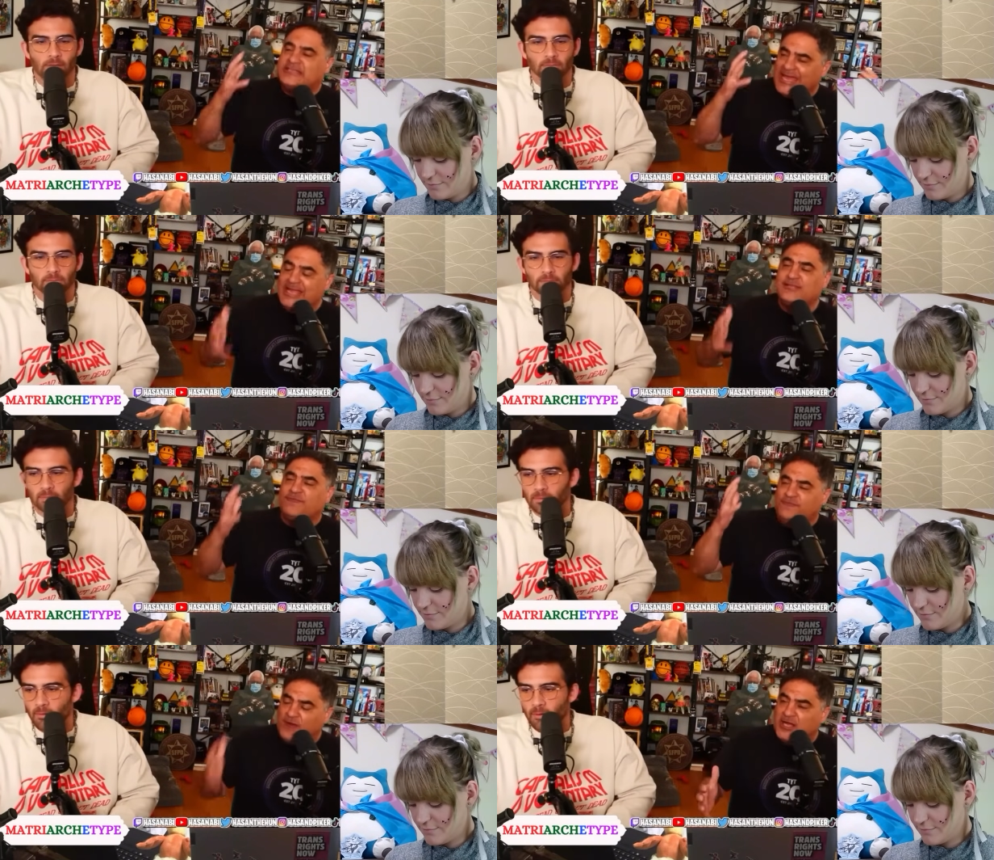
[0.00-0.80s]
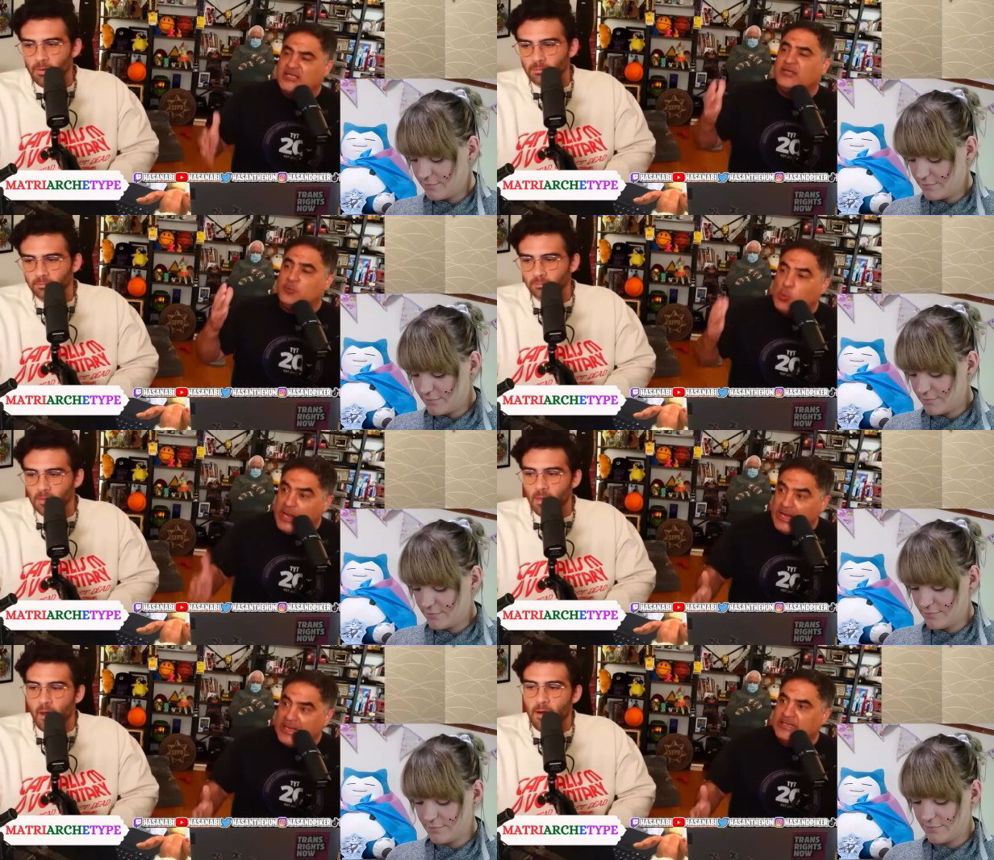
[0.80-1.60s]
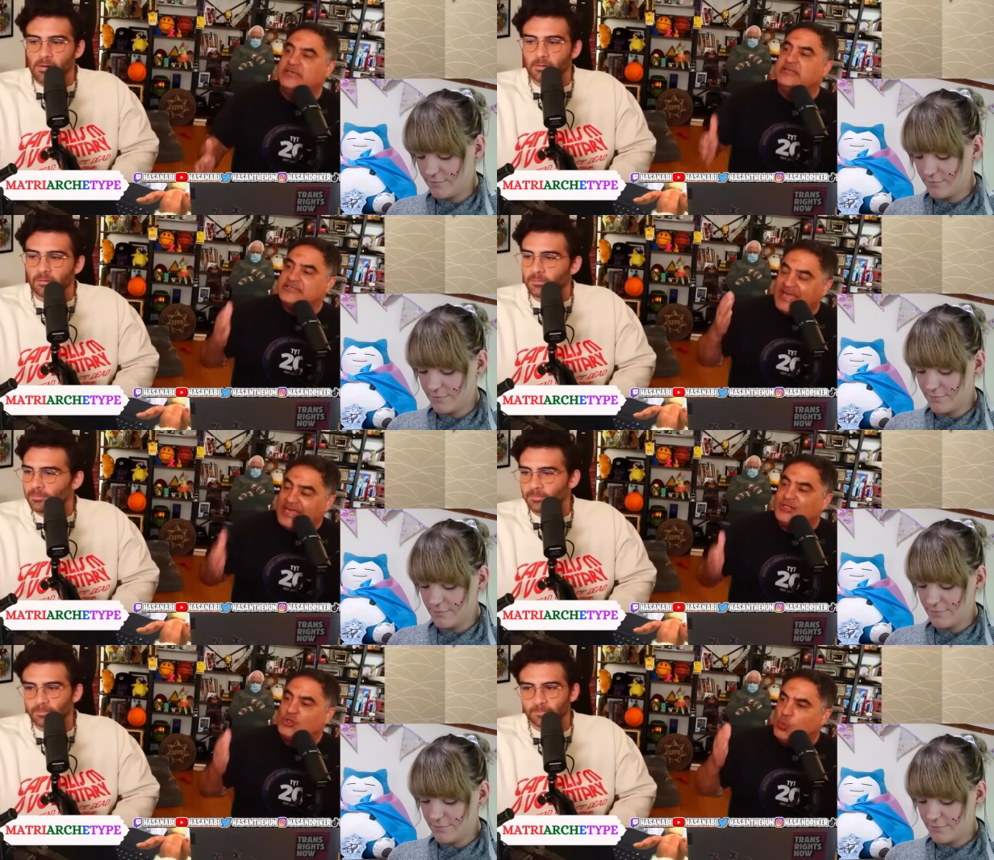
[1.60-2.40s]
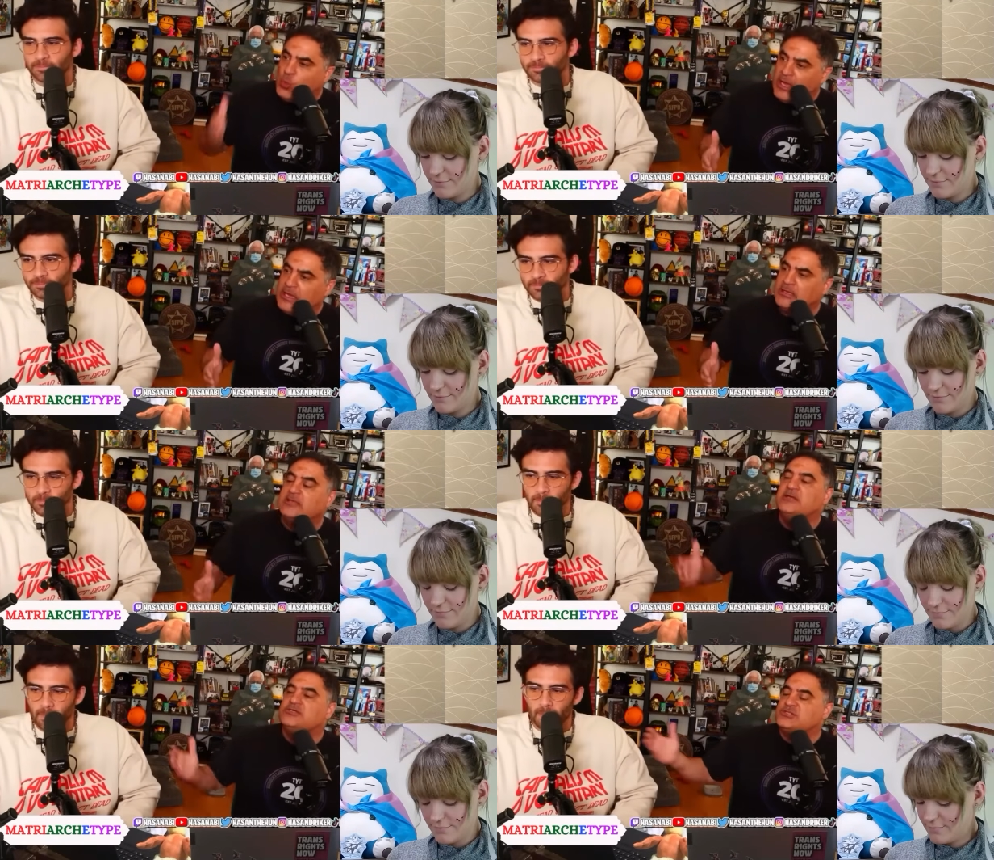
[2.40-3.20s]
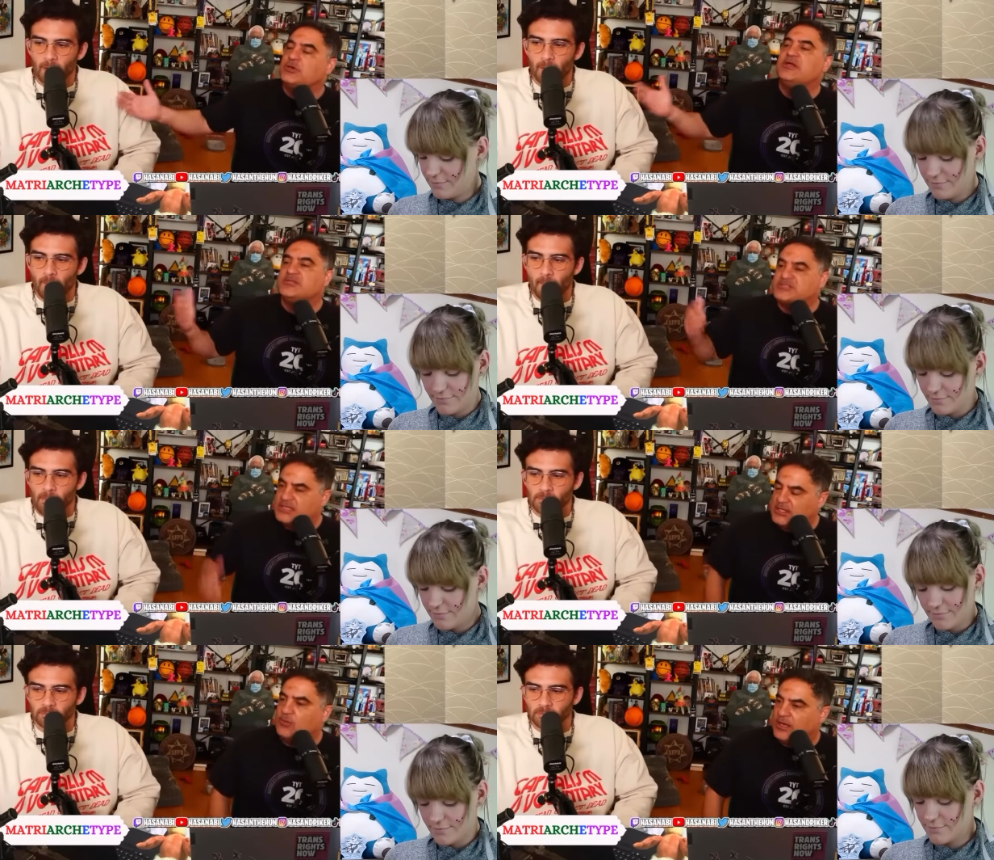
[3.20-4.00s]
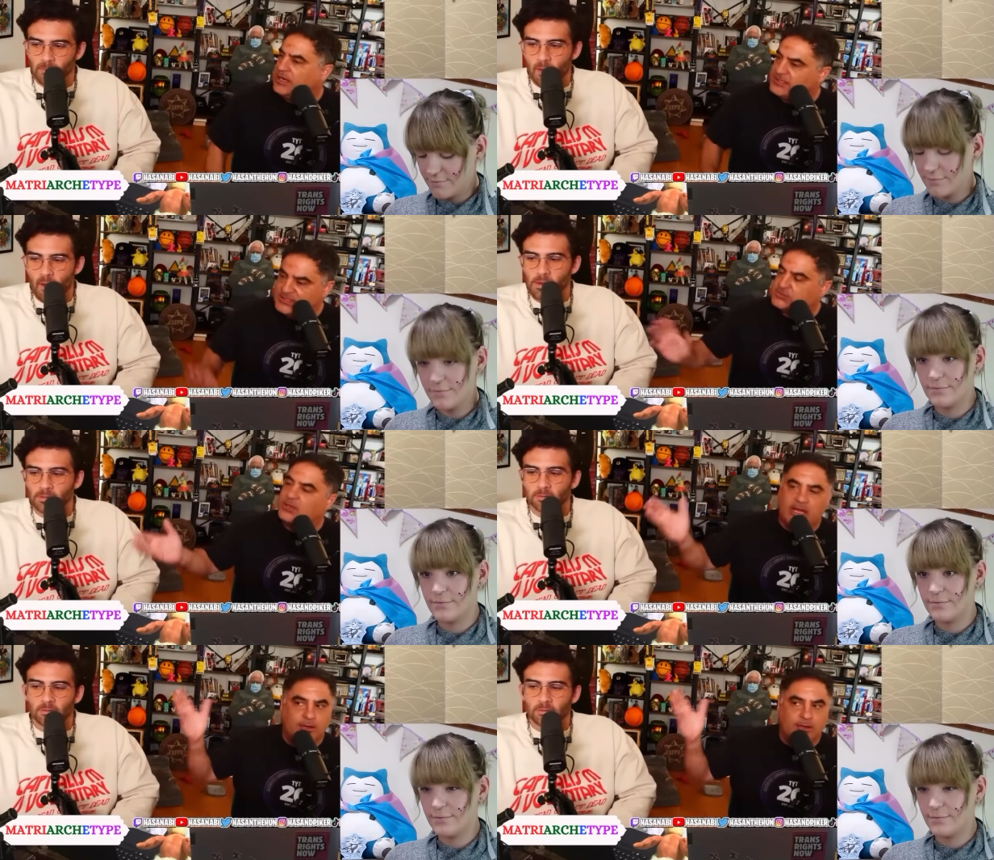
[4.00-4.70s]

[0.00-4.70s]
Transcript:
Speaker 1: Take the Win. Take the win. So here's another one. And this one,